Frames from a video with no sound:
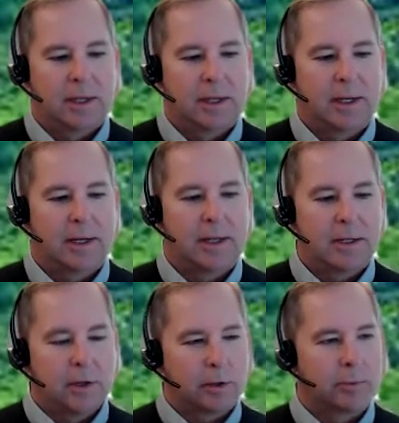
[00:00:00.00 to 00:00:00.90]
And he
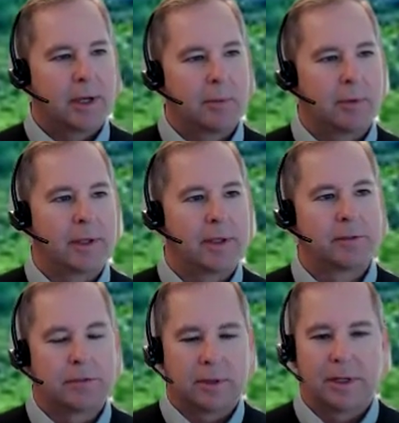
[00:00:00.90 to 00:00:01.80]
hooked me up with
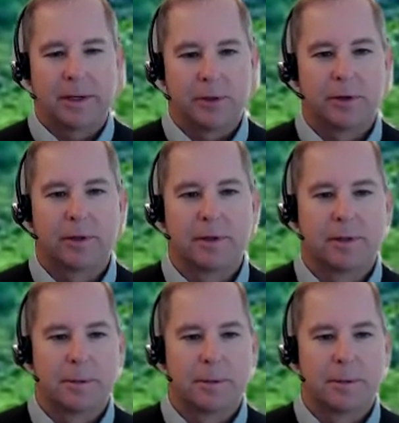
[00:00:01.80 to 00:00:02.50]
his lender.